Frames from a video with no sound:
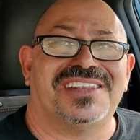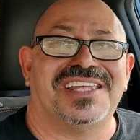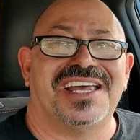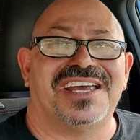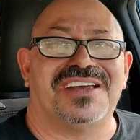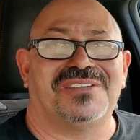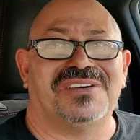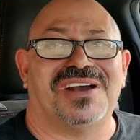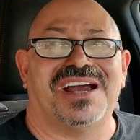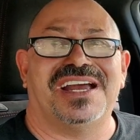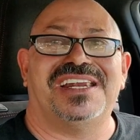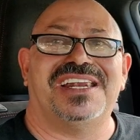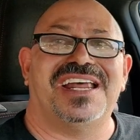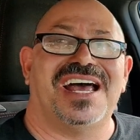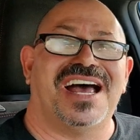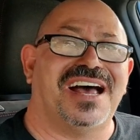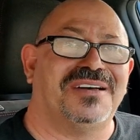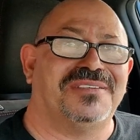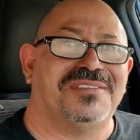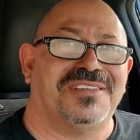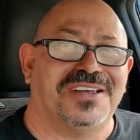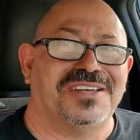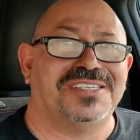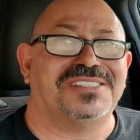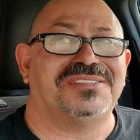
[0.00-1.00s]
thing right
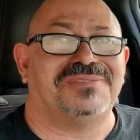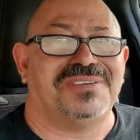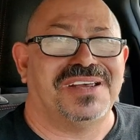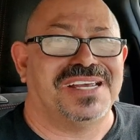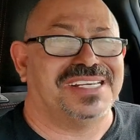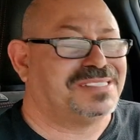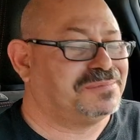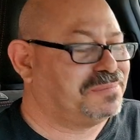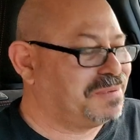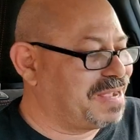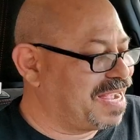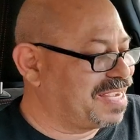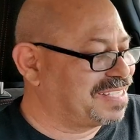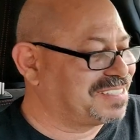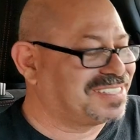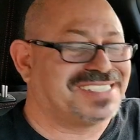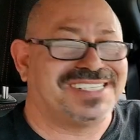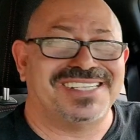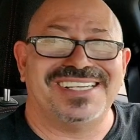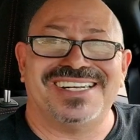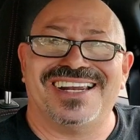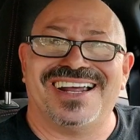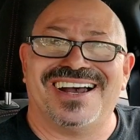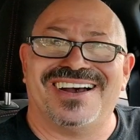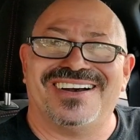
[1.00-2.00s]
now, those face
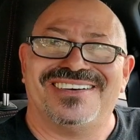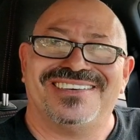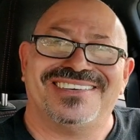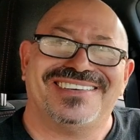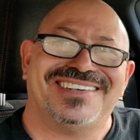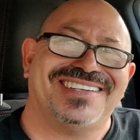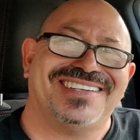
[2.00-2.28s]
masks, you know?